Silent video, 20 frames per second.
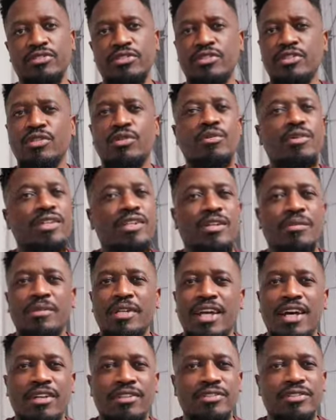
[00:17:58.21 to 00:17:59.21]
So you don't want to come in
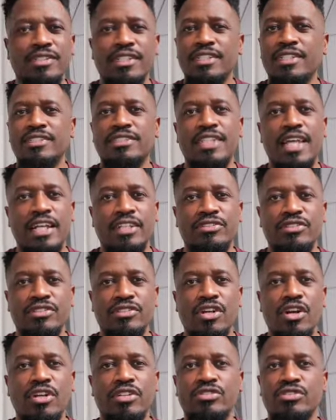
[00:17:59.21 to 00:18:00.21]
the house and it's actually
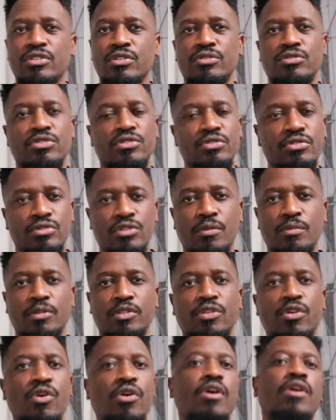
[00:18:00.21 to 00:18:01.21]
dark. So as soon as you open
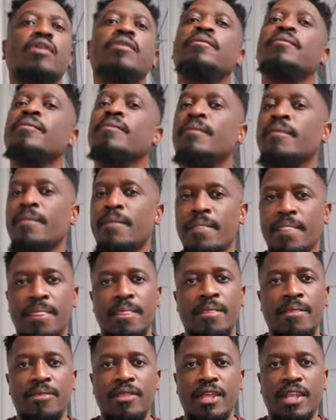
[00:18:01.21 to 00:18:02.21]
the door,
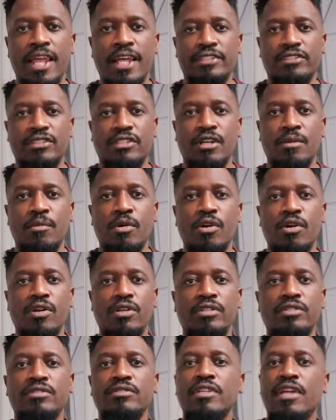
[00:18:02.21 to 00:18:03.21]
the lights will come
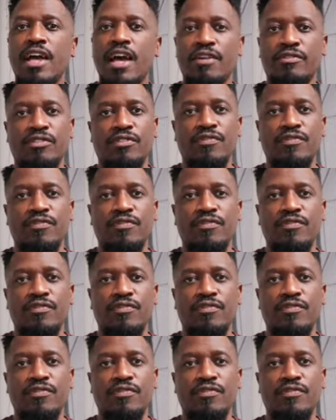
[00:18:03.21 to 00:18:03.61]
on. After